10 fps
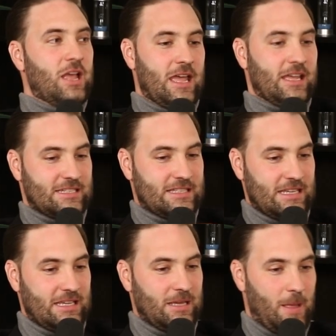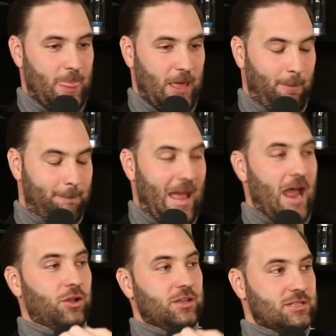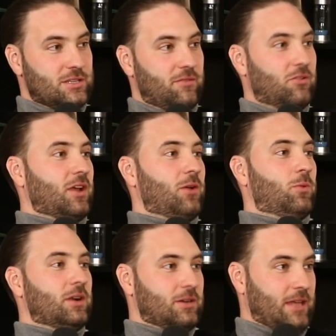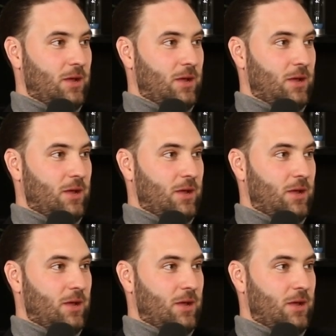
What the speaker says: It's the balance of, okay, what